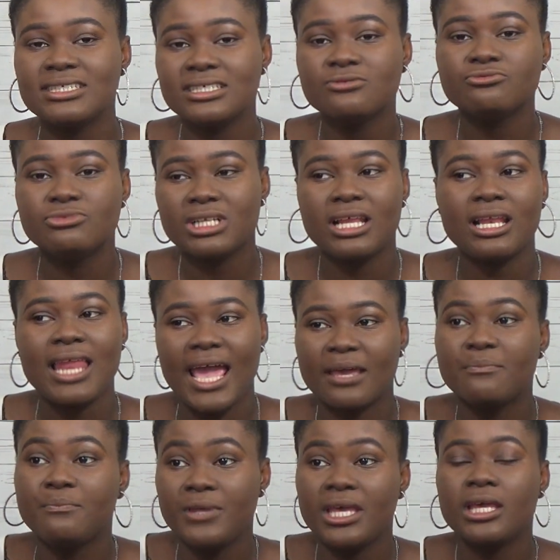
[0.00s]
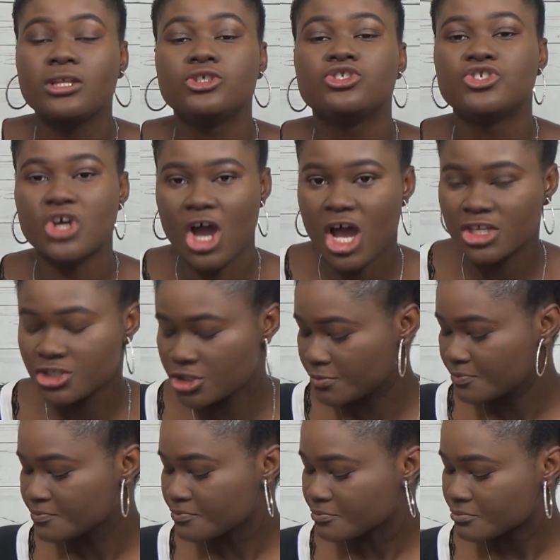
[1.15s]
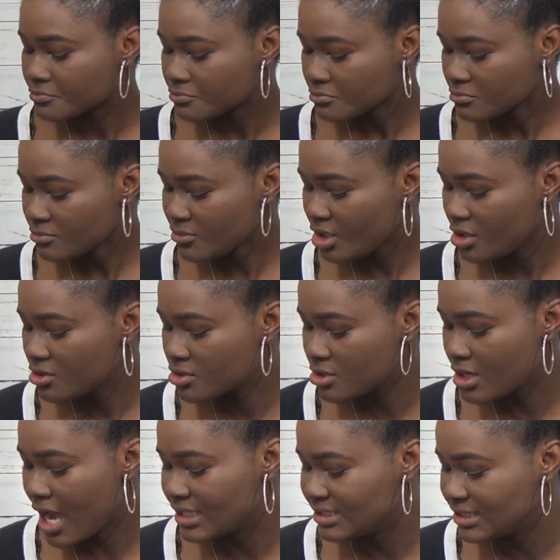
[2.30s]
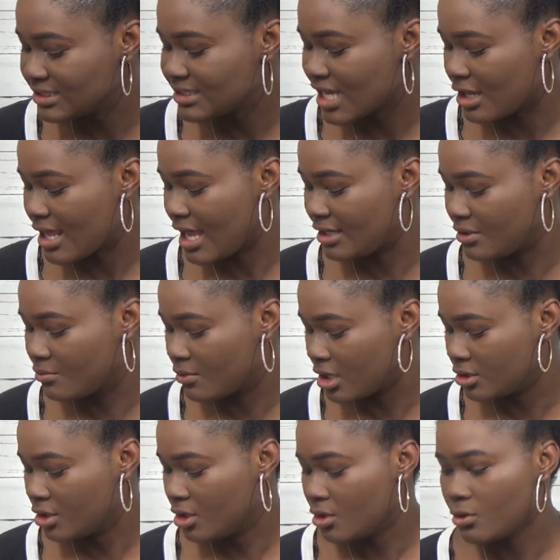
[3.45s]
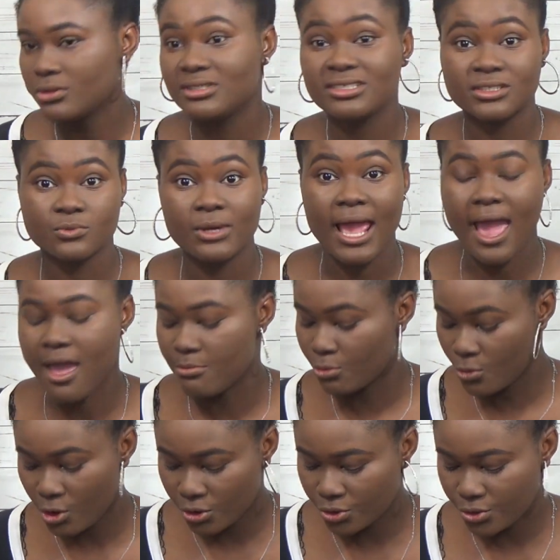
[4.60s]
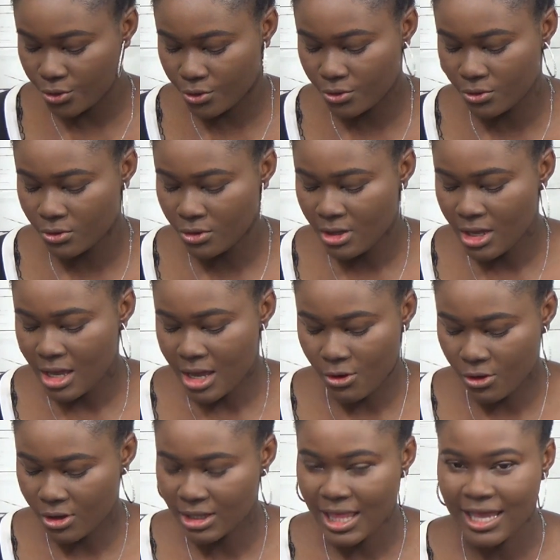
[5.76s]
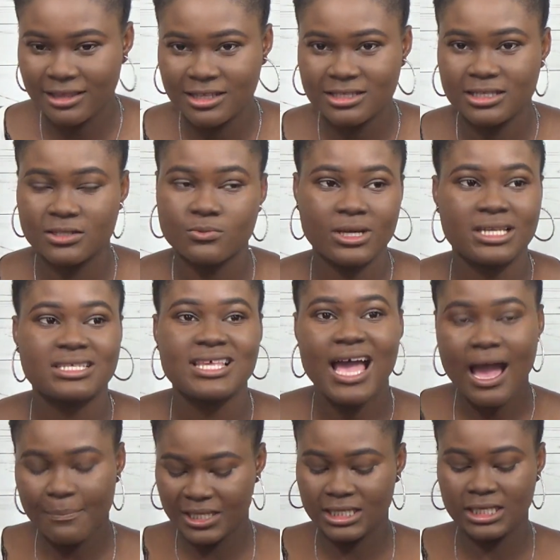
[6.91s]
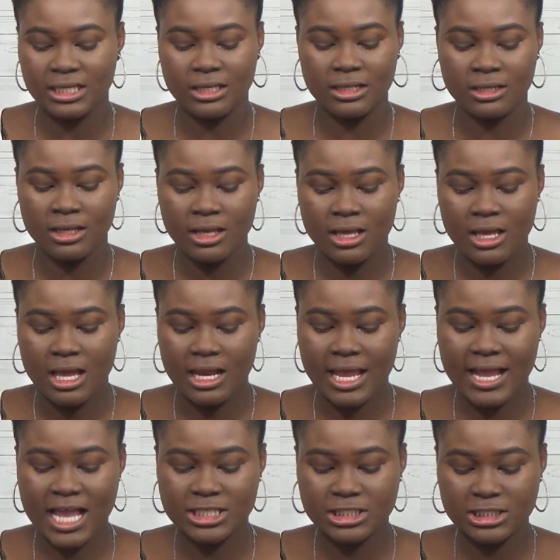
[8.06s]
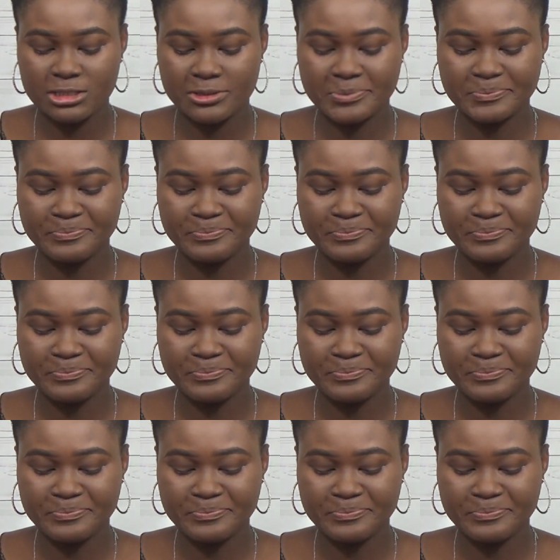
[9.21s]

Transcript: and I didn't really like being judged. So I didn't tell anyone, oh, this is what I'm going through, or like this is what is happening. Like I